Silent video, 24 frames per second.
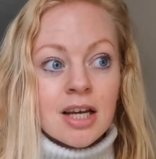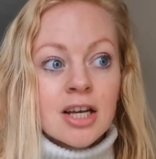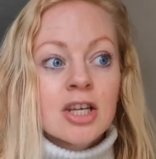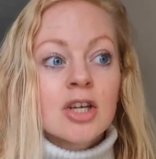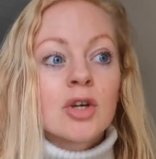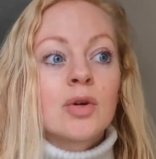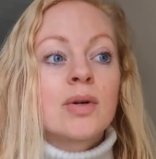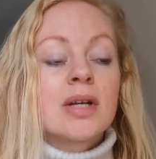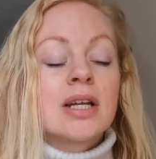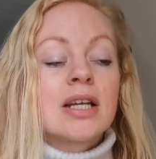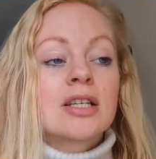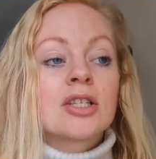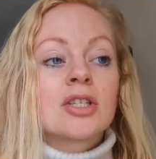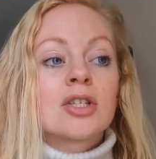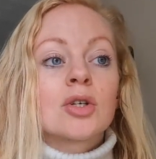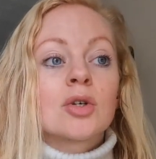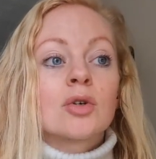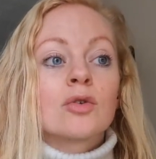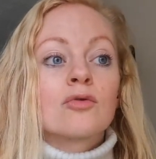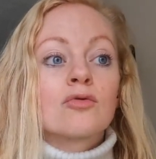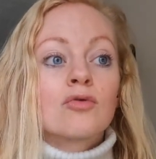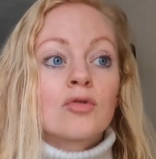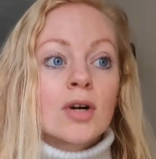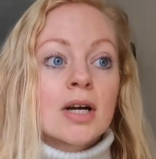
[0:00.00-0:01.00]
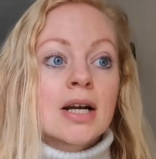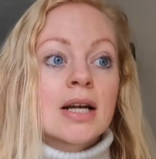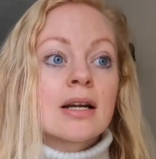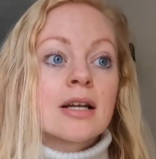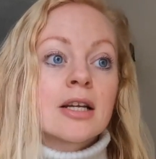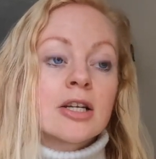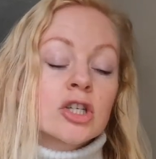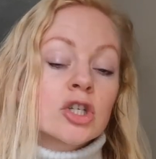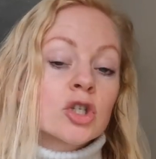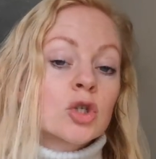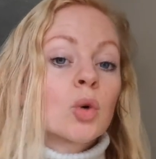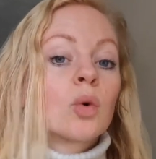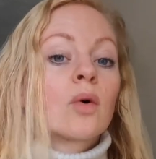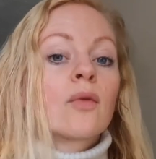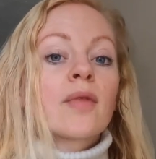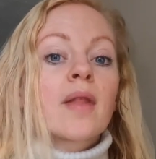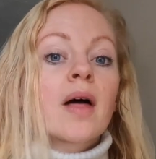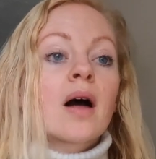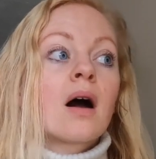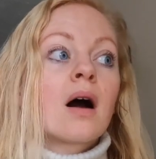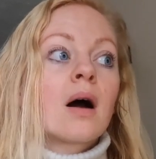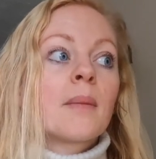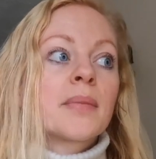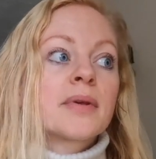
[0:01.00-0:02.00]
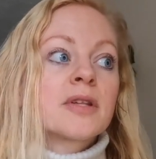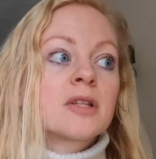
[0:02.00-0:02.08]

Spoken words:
You need to really shorten that up,